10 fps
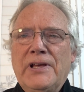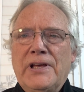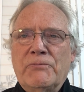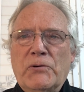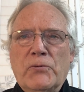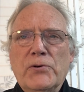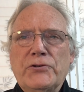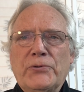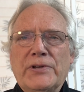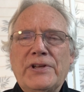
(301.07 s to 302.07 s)
And what we're
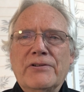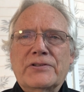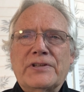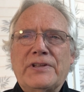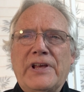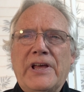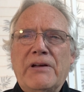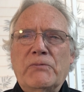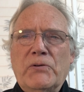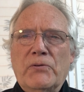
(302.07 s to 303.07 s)
doing here today,
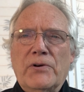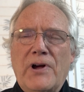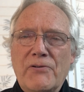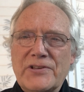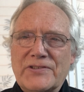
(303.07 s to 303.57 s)
and what we're always